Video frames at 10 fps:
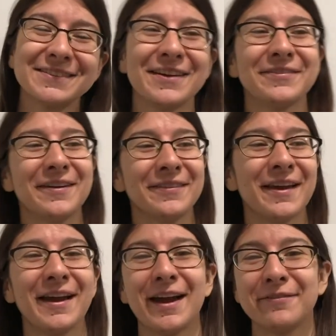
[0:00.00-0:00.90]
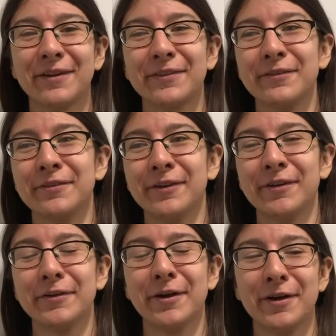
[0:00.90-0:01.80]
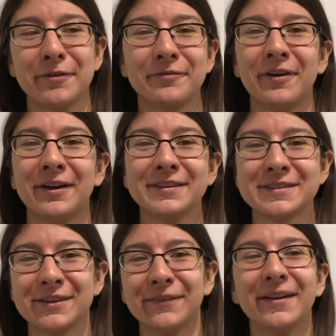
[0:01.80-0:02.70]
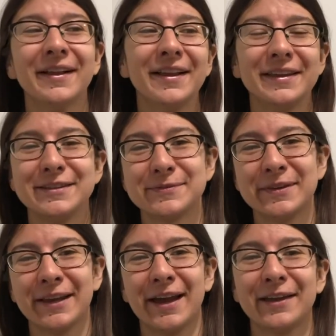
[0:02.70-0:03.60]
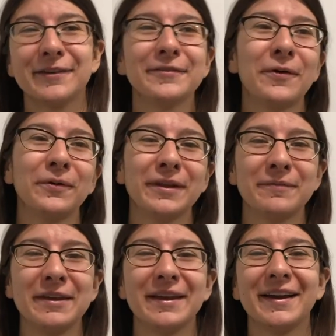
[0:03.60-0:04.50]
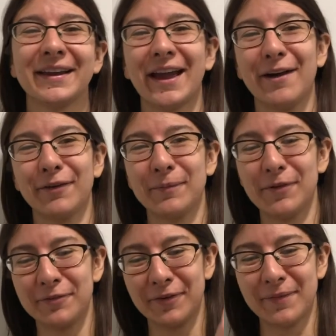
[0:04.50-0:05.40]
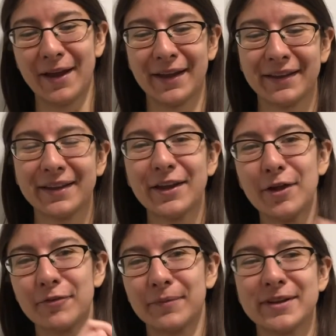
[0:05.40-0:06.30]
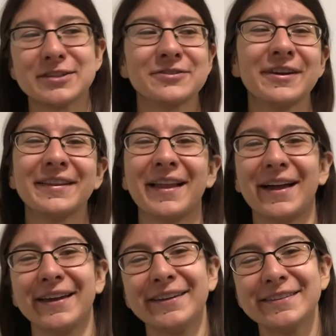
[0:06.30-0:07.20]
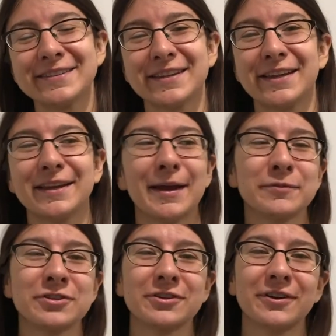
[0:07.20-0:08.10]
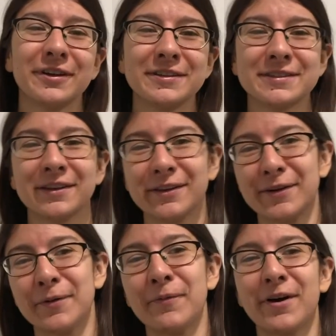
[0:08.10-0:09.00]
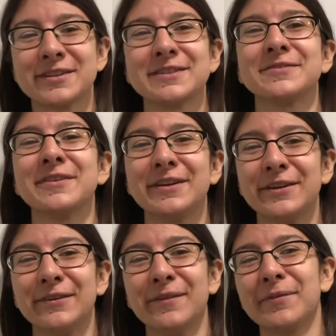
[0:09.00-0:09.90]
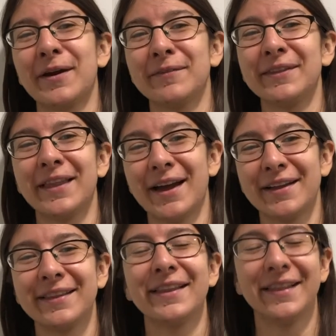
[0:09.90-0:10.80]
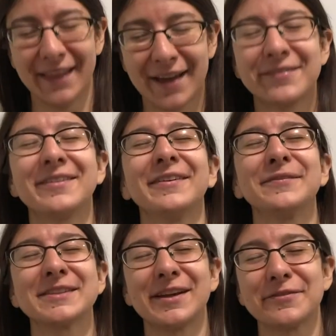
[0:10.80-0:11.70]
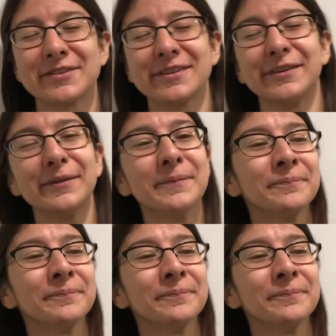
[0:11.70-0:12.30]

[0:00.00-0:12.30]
I found that very fun. So he's been kind of holding me accountable for my straight lines, and I'm sure he's gonna watch this video and probably laugh to himself too.